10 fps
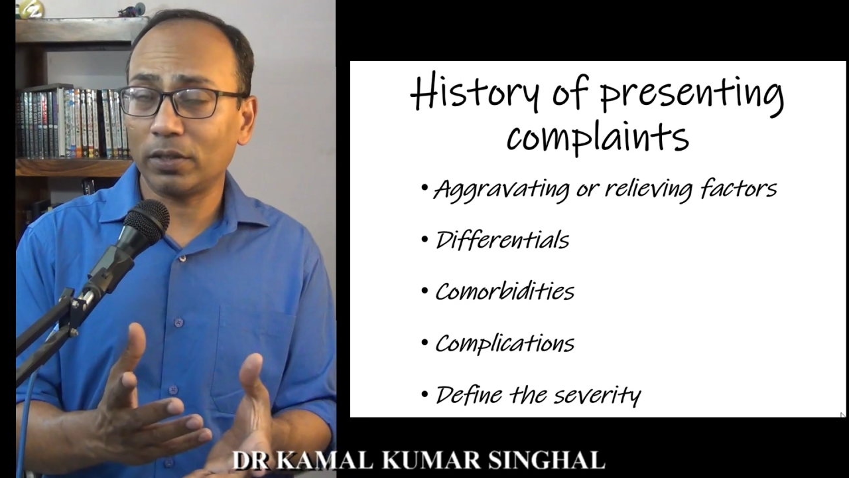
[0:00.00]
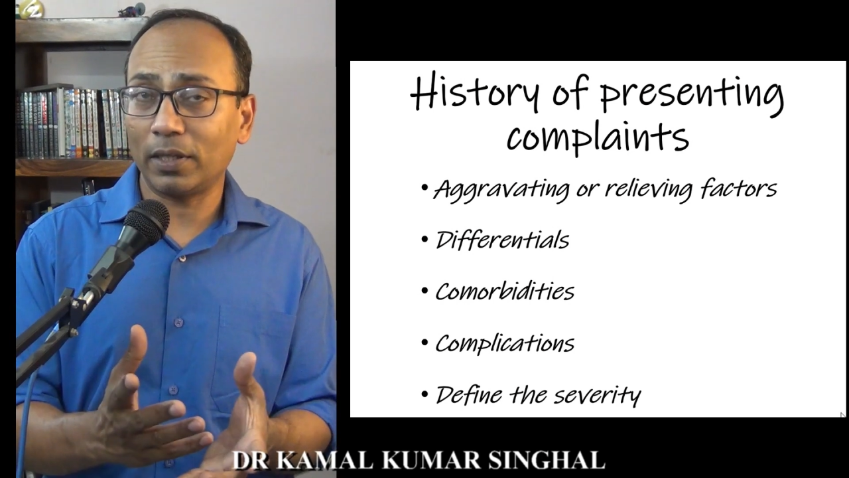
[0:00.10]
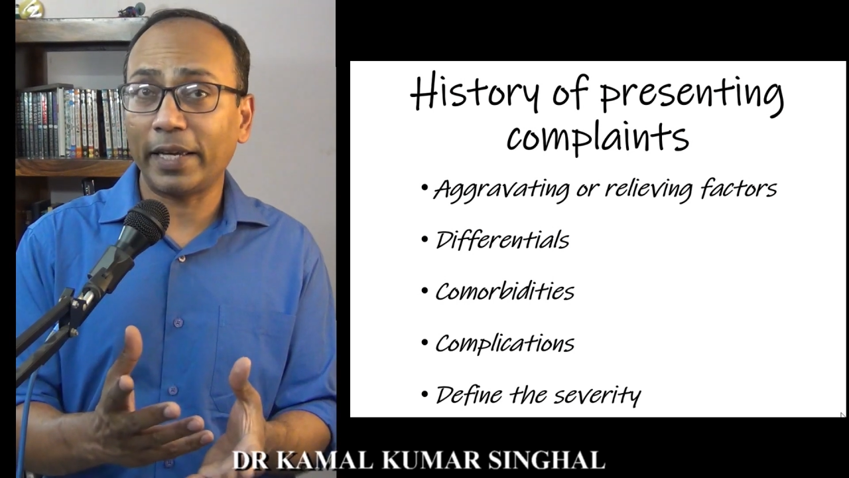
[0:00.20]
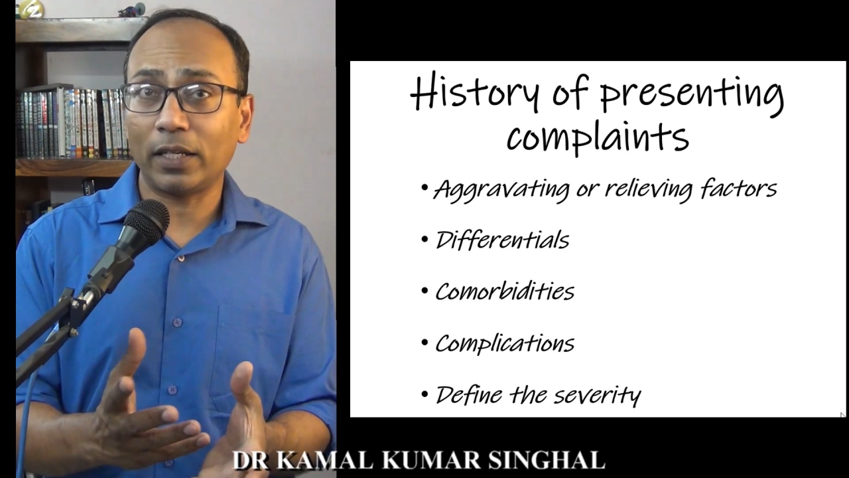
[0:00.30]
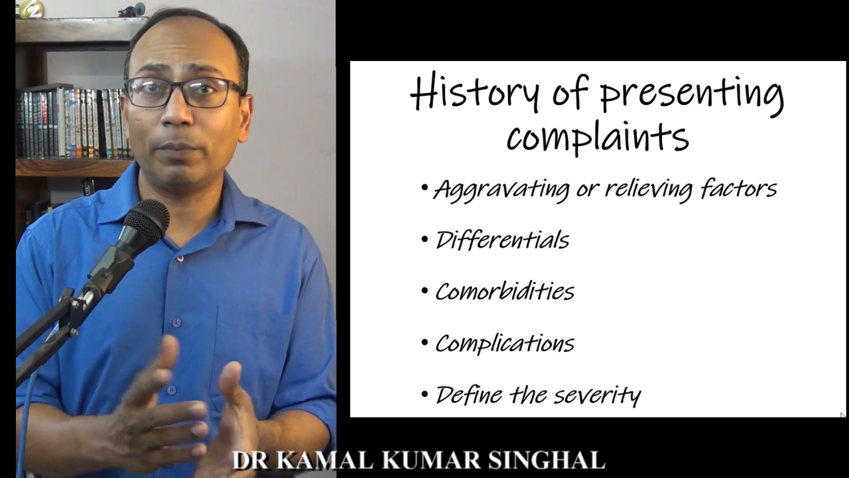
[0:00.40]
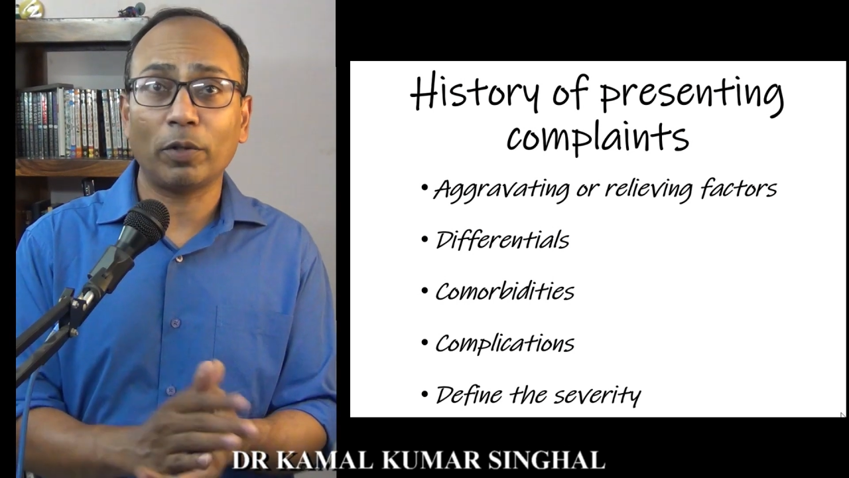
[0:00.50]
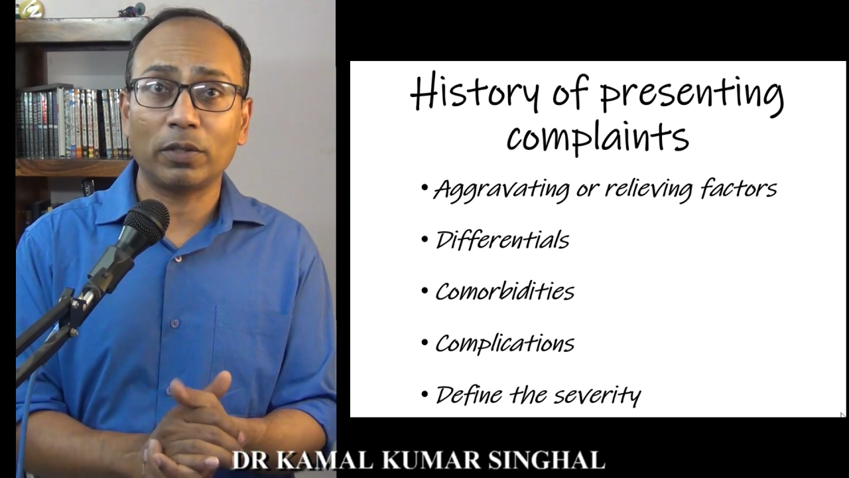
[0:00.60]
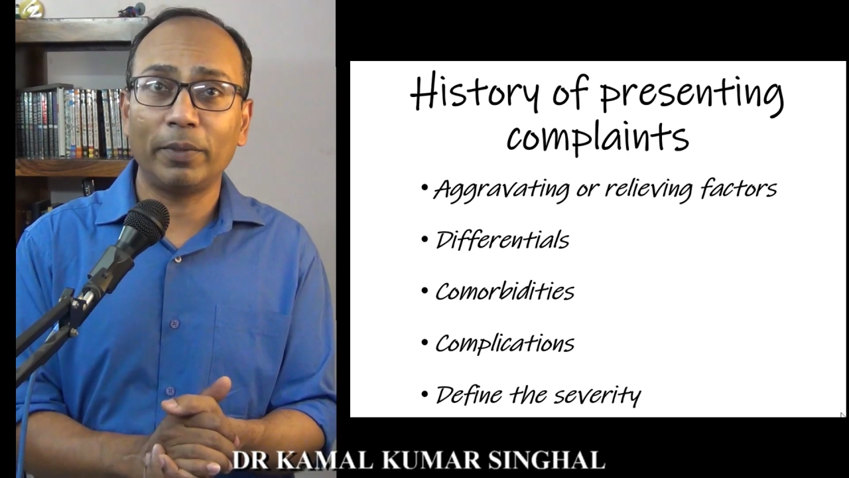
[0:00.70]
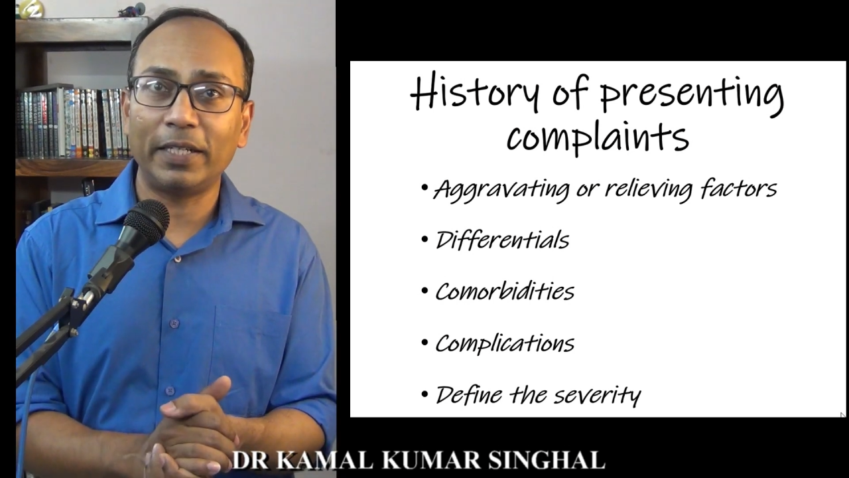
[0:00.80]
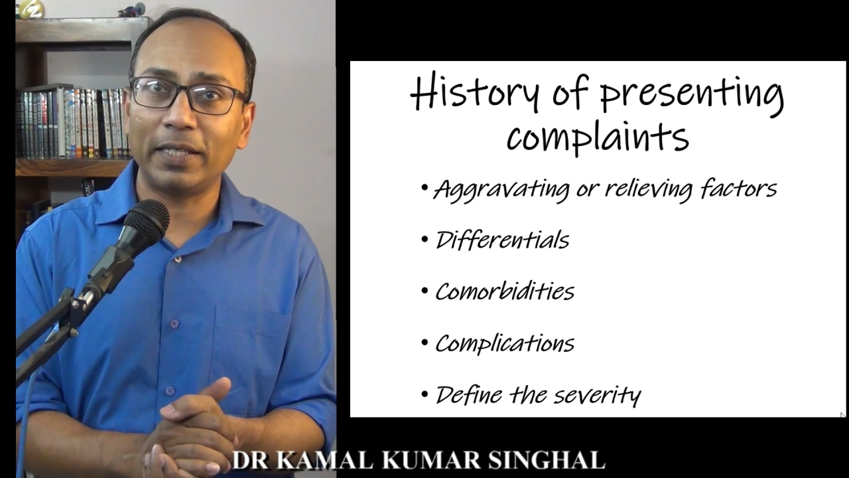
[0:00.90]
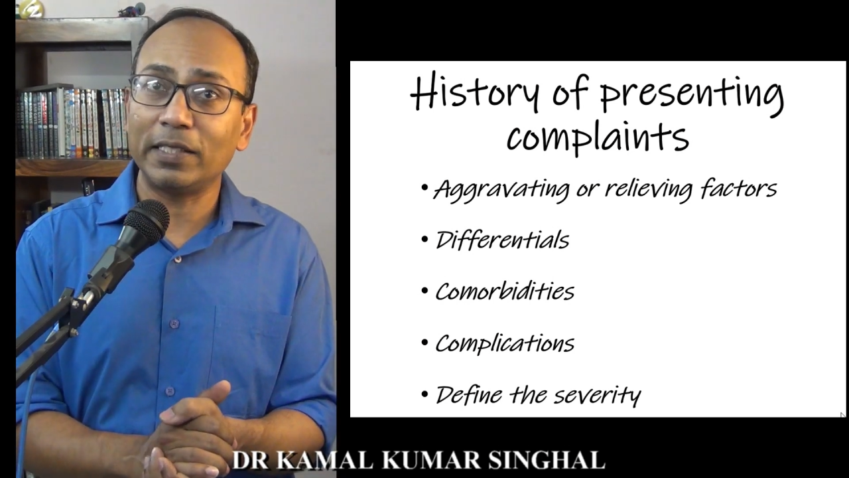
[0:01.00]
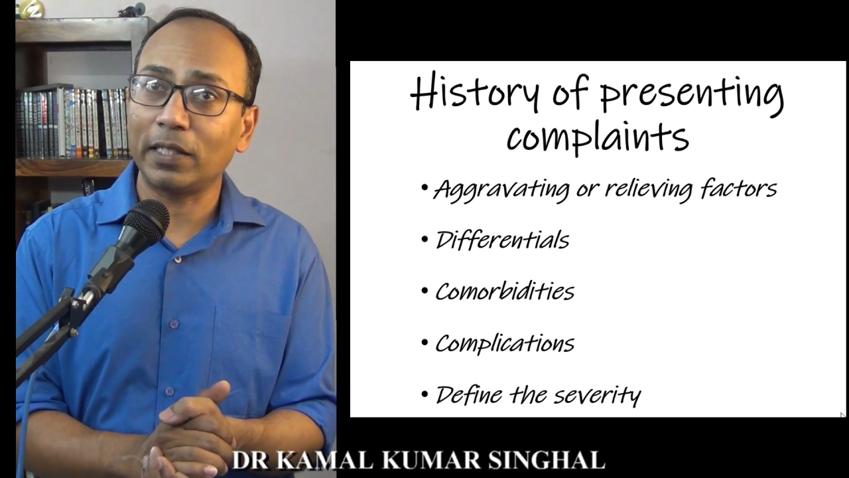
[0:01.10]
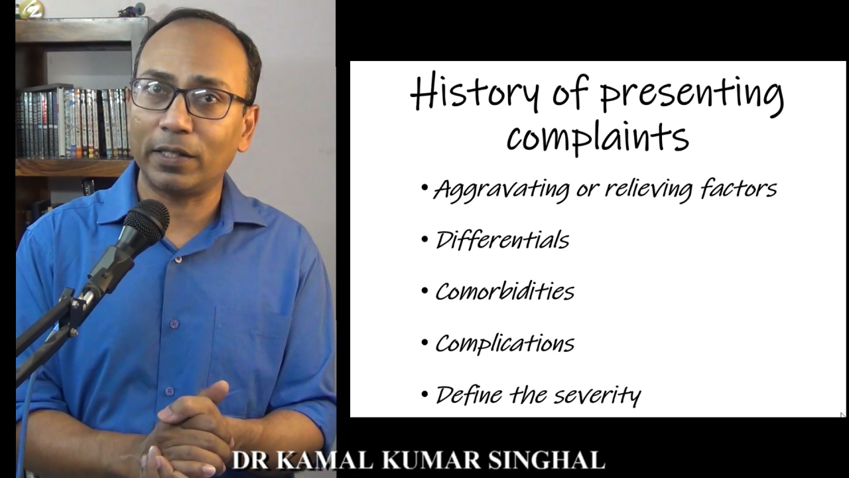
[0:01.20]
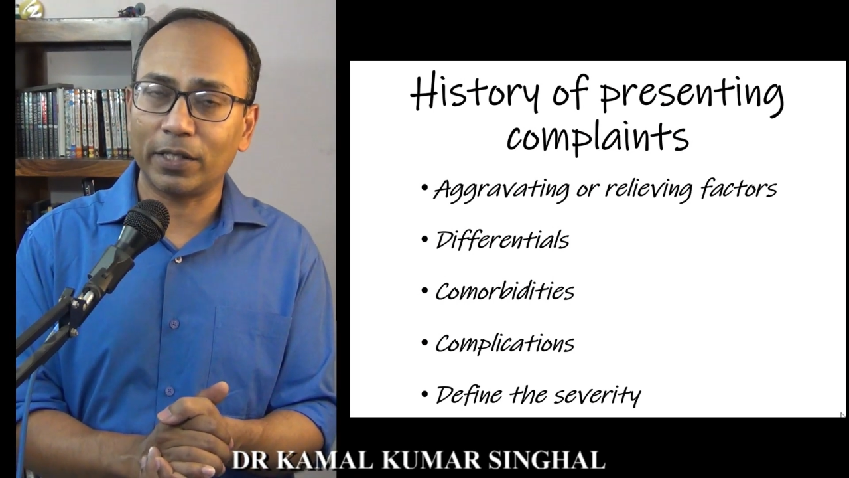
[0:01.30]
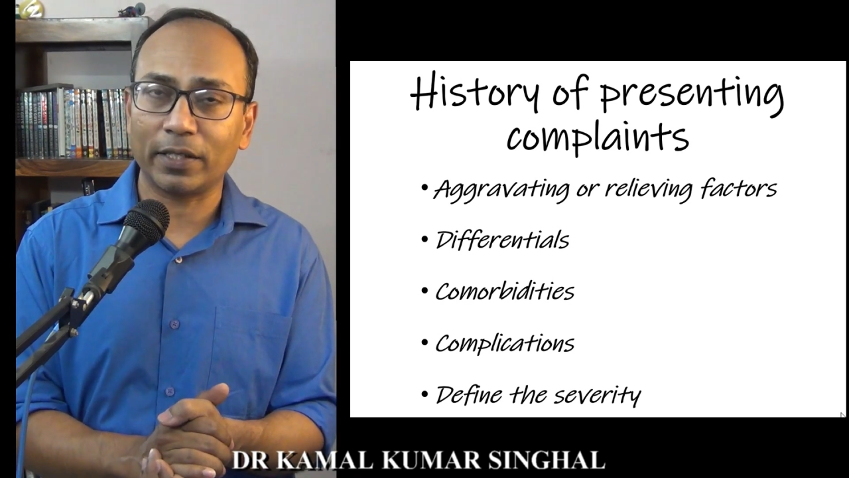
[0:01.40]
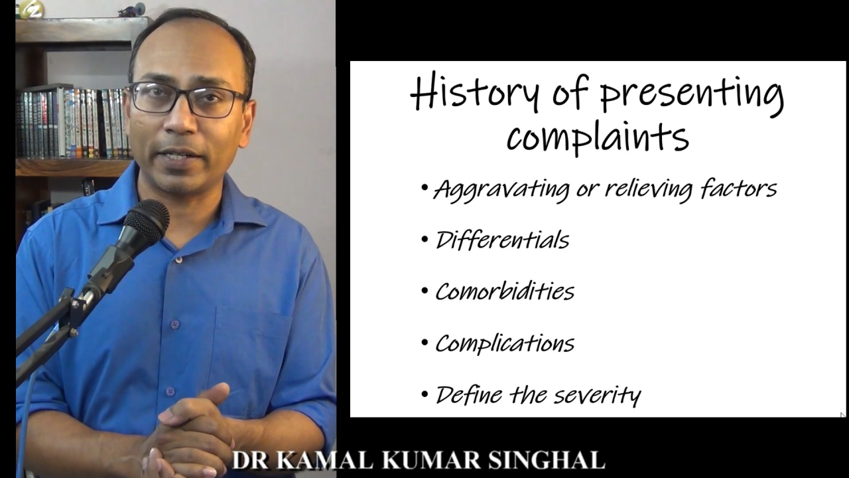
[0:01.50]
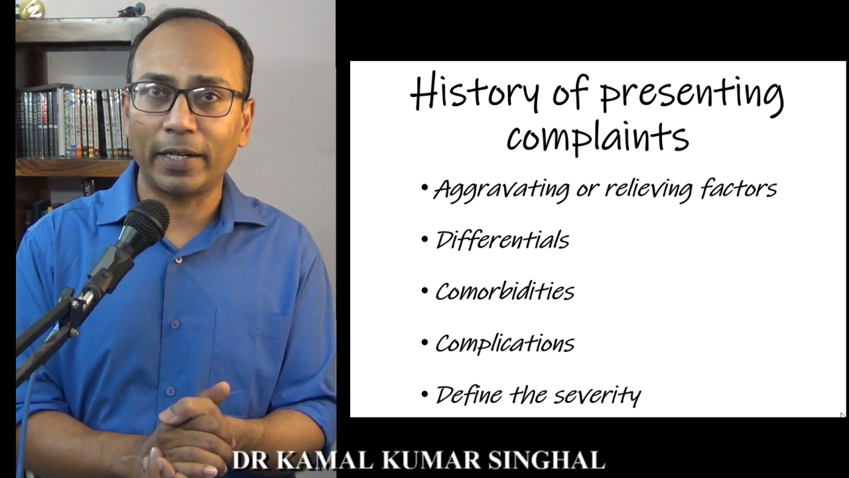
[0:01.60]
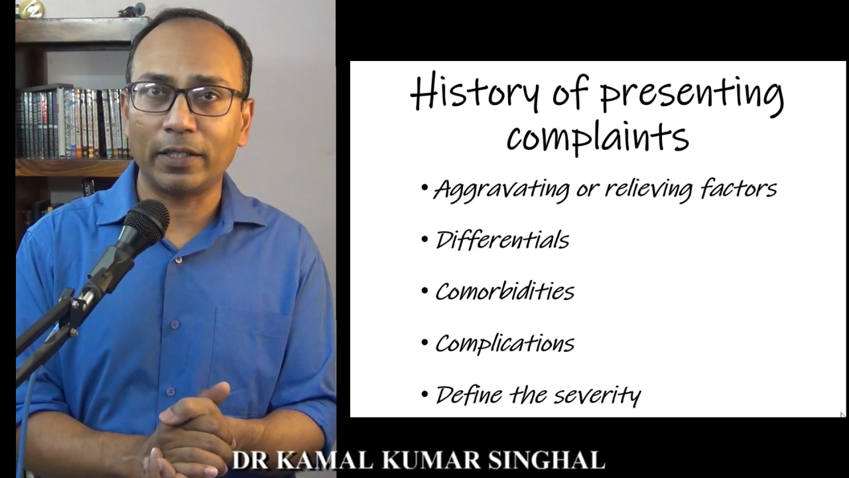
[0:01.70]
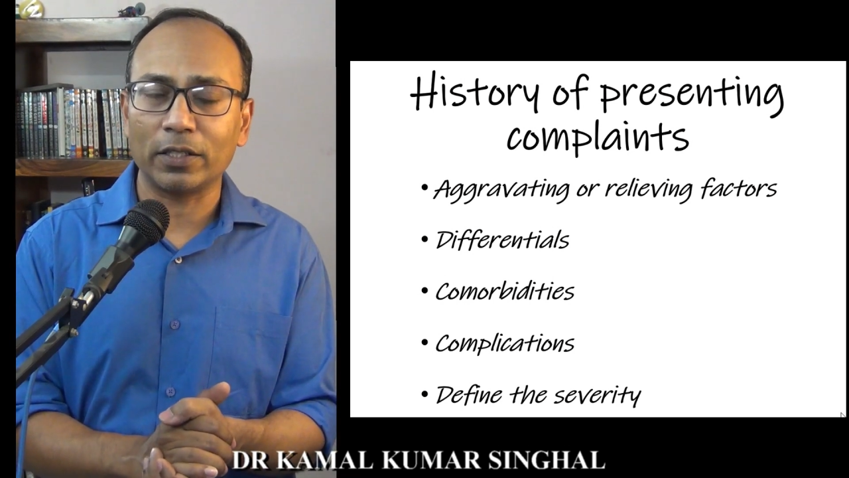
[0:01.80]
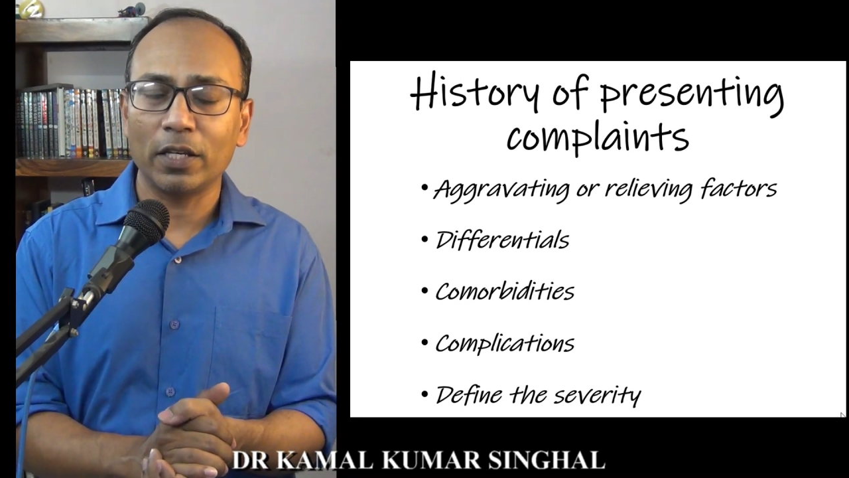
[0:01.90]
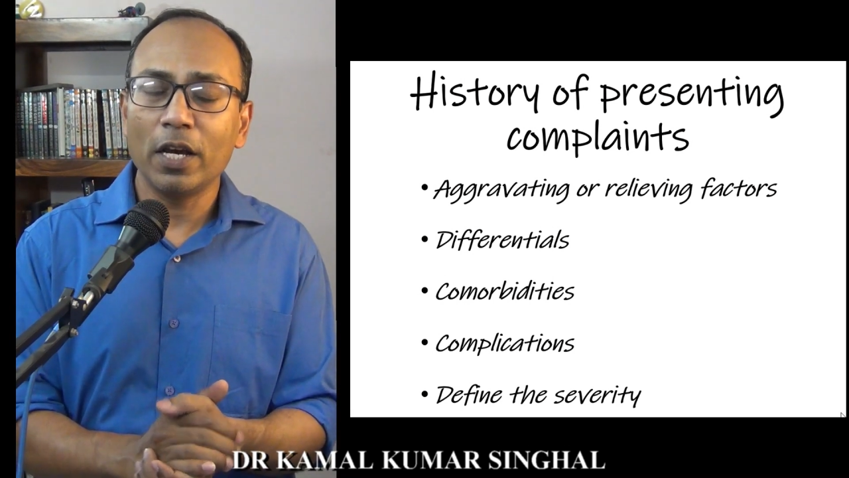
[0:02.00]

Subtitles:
likely possibility is allergic rhinitis,